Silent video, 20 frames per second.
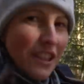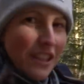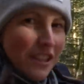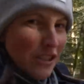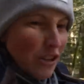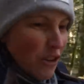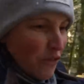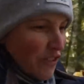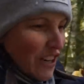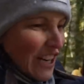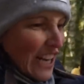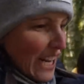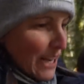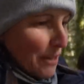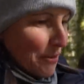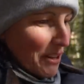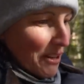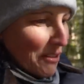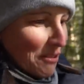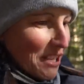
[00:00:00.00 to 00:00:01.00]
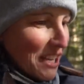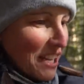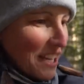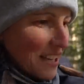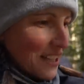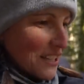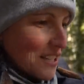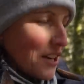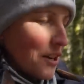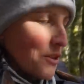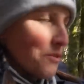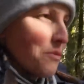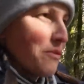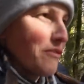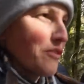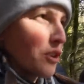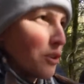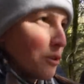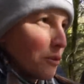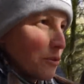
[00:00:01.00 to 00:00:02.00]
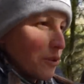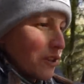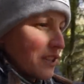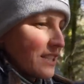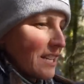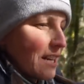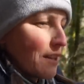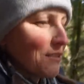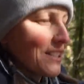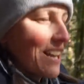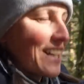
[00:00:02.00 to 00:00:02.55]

there's not really anyone else here, so we've got it all to ourselves.